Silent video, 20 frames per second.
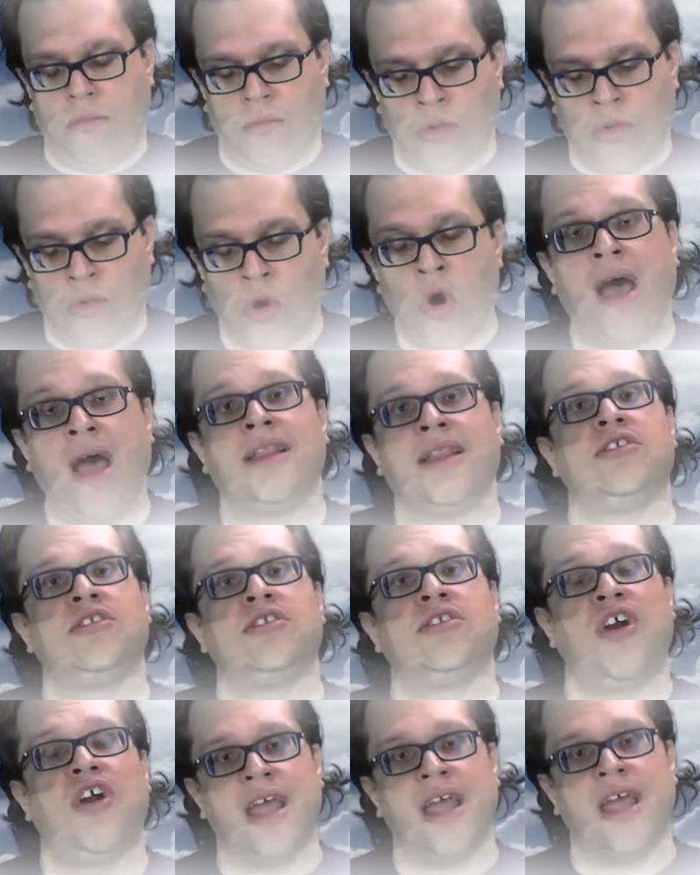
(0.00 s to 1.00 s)
go ahead and
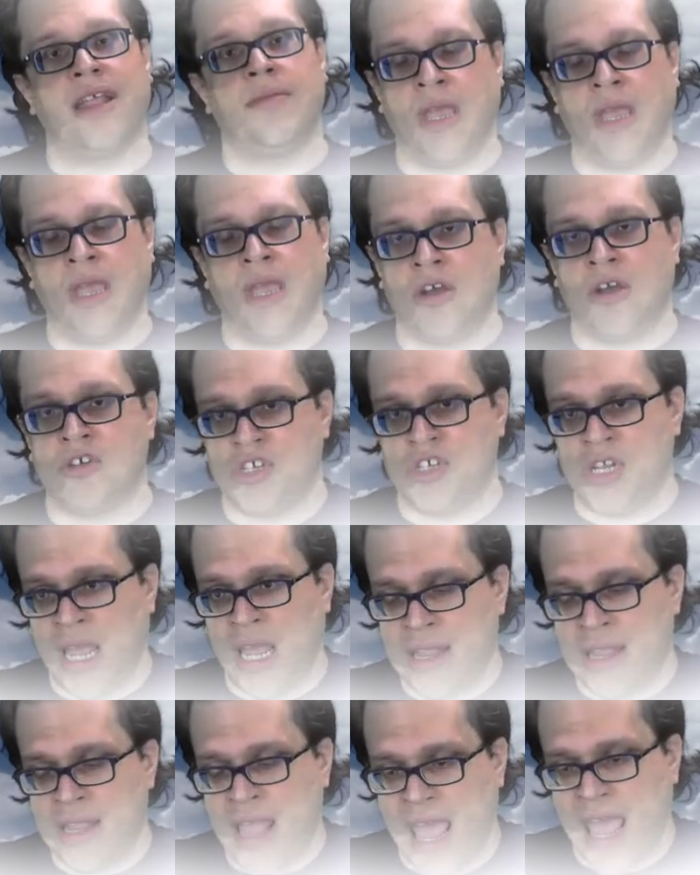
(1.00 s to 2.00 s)
try it because
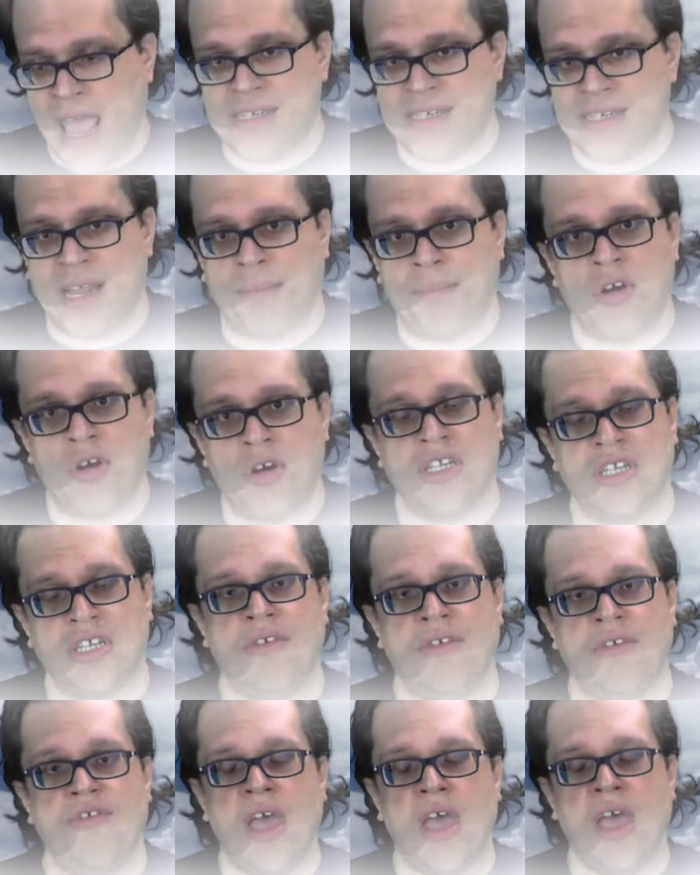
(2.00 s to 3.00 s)
it has a
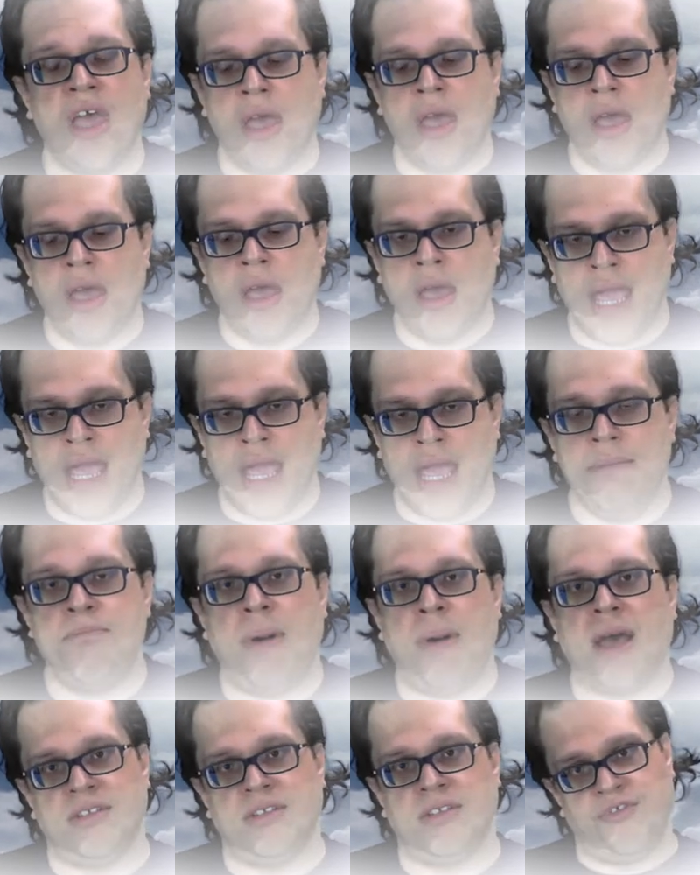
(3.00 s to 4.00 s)
positive
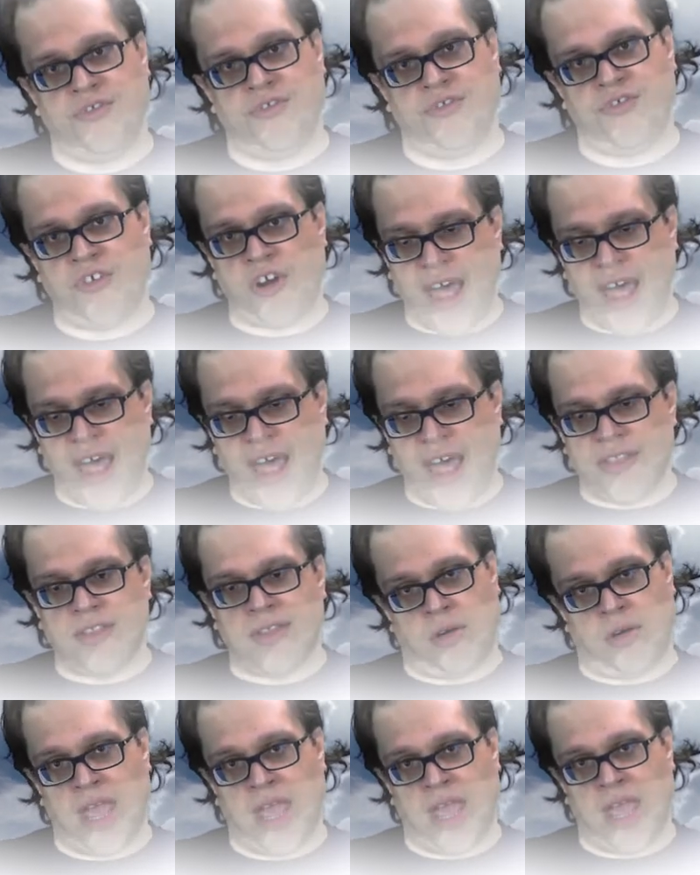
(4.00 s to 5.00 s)
impact for that.
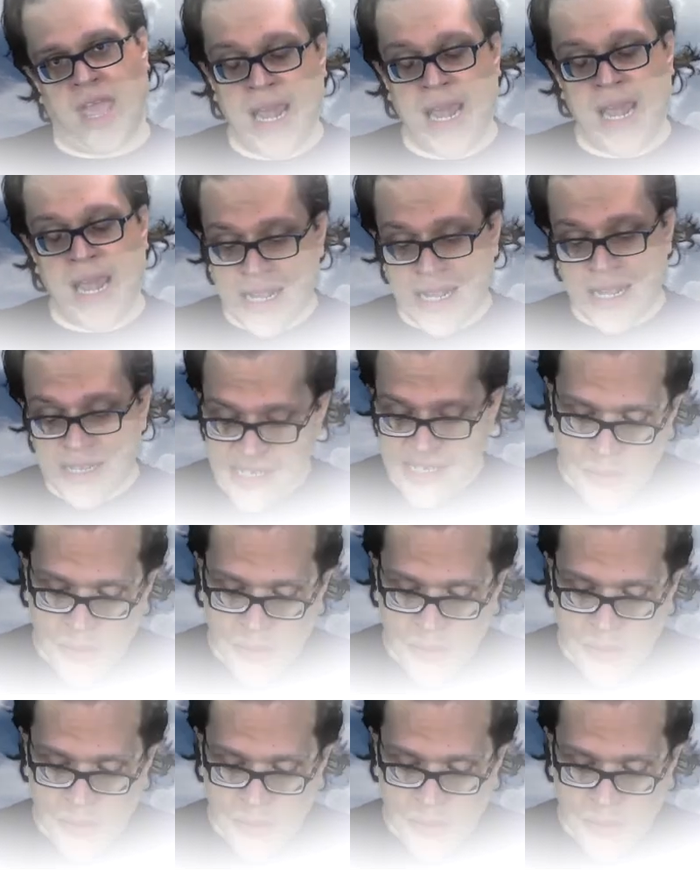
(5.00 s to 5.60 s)
Okay? And let's